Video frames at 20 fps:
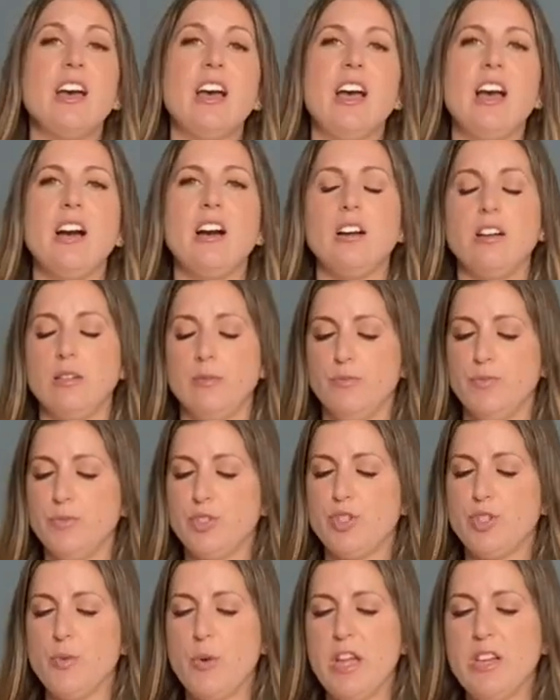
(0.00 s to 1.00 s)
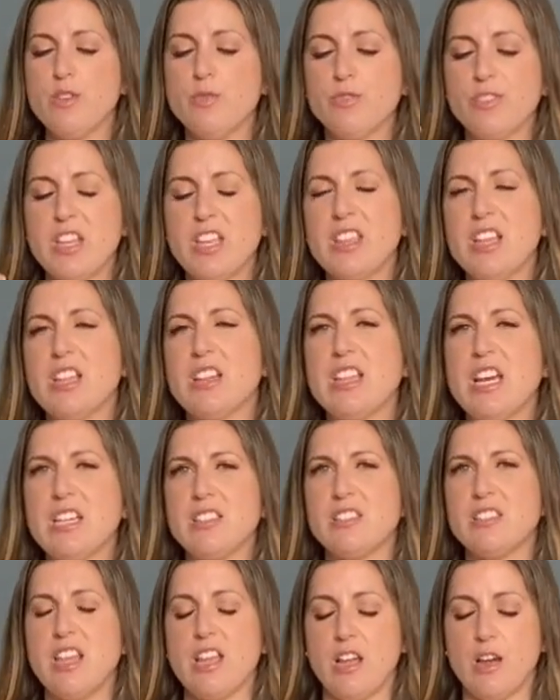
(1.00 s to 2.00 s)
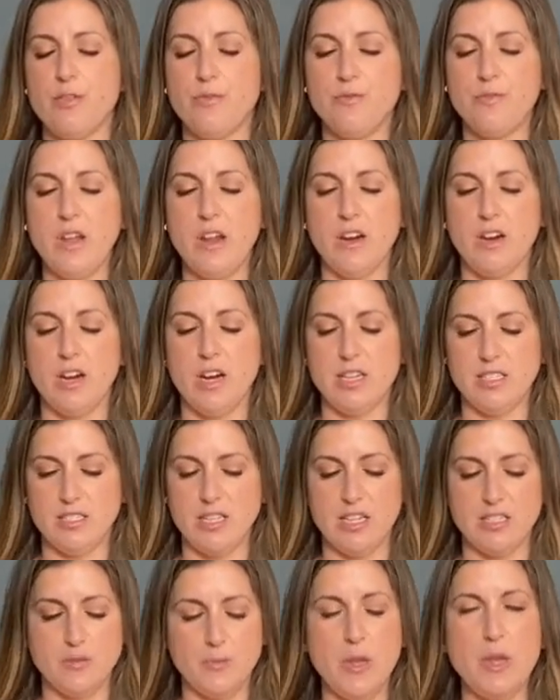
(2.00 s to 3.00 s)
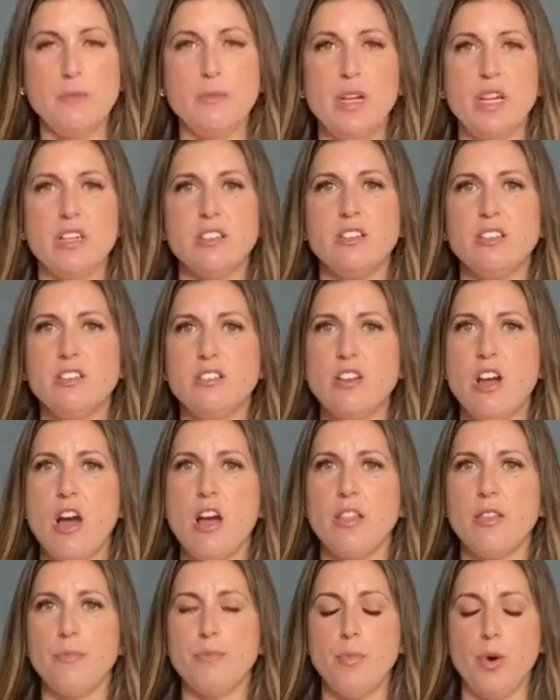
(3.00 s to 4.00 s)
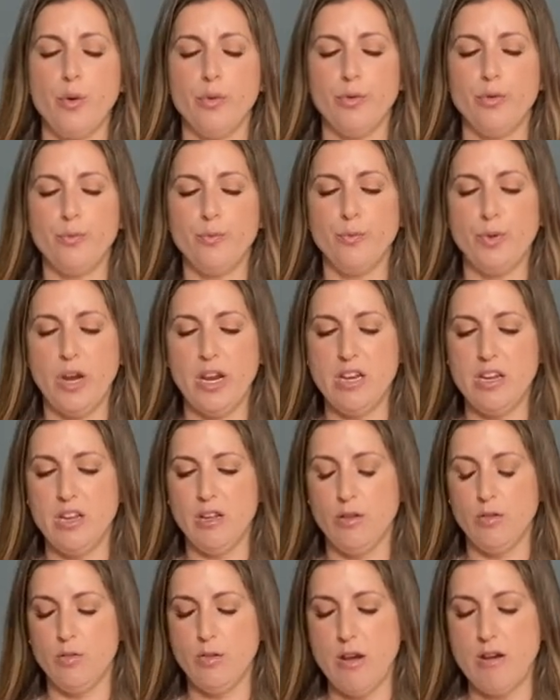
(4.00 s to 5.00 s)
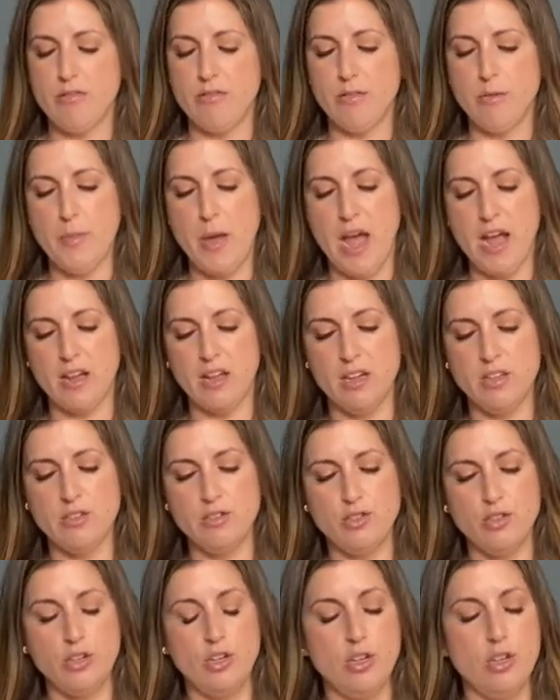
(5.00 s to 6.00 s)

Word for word: So I don't think that that's like a fair assessment because they're not both brand new out of the package.